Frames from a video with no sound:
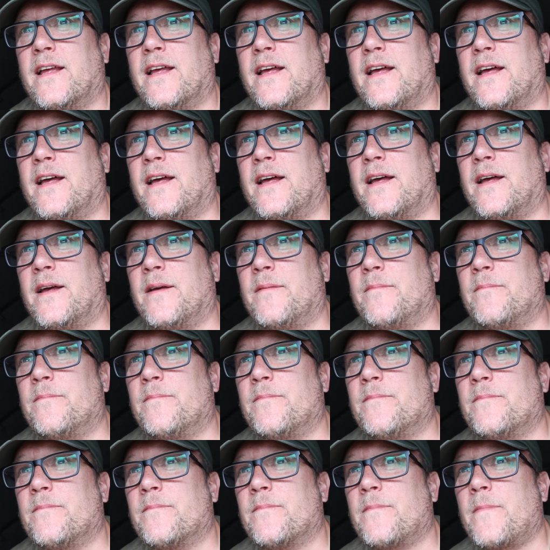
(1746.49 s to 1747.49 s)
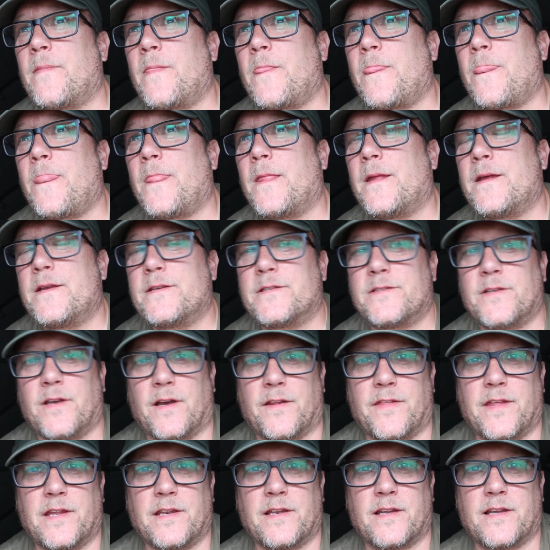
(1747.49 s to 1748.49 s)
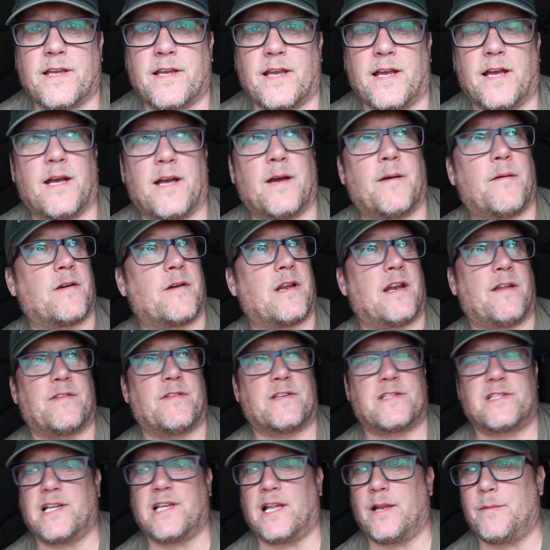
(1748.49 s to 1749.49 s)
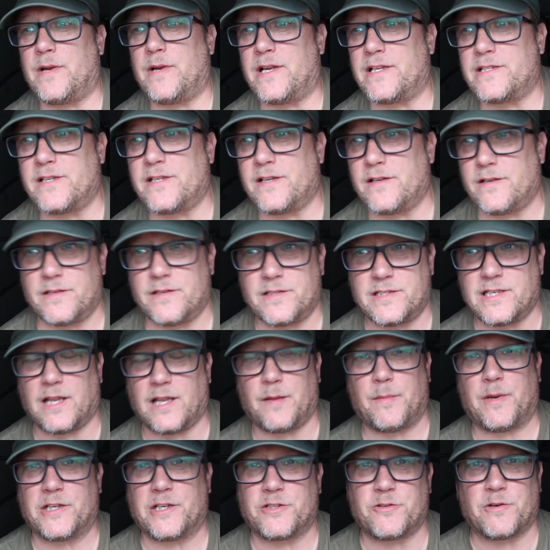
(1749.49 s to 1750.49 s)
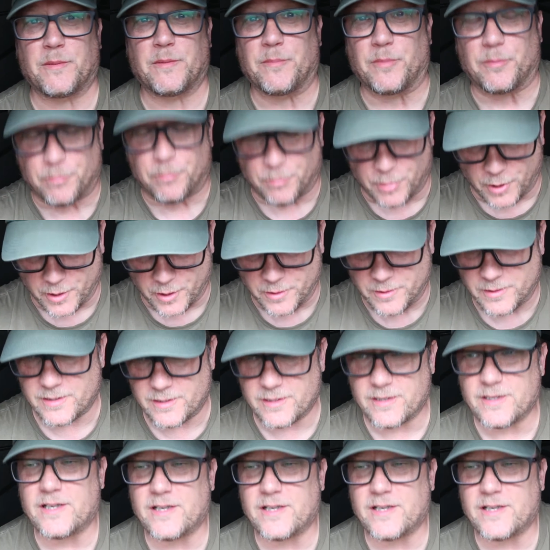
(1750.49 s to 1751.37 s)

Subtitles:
So I think I'm going to have a celebratory brew.